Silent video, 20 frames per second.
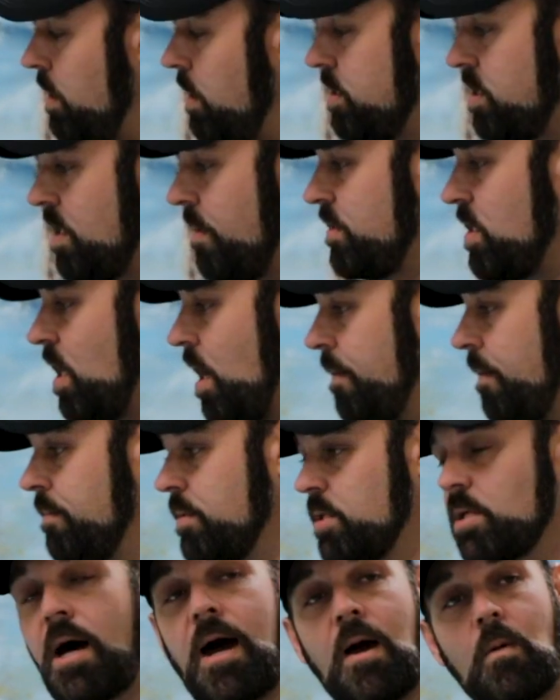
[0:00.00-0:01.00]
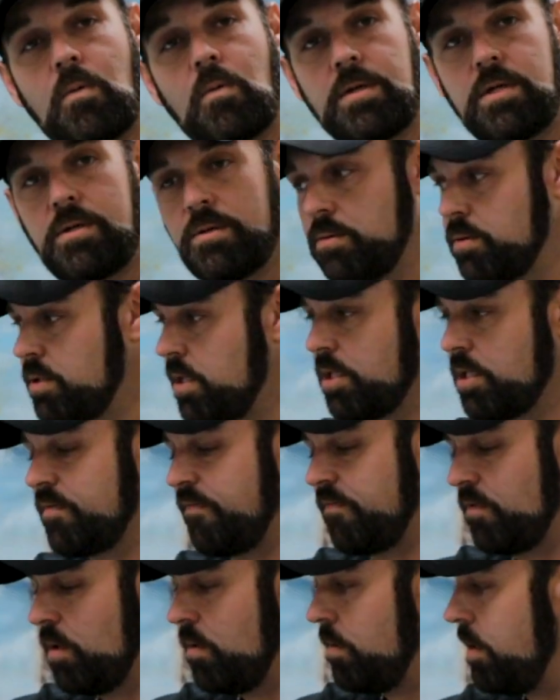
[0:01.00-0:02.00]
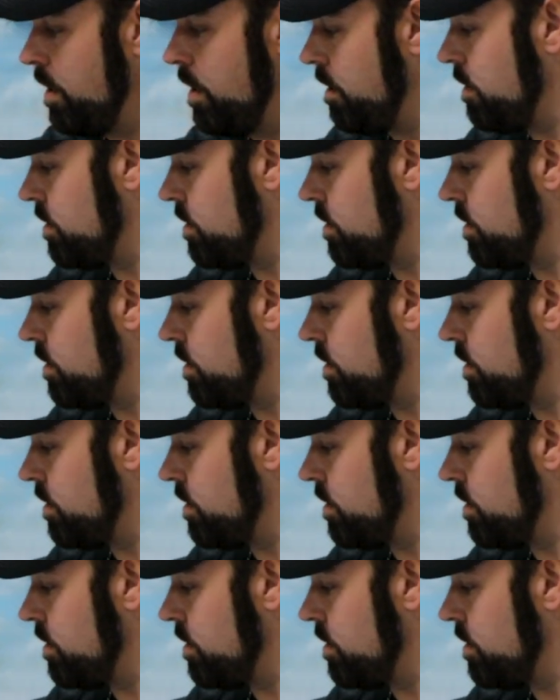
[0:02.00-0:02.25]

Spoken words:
Sometimes I will use this fluid,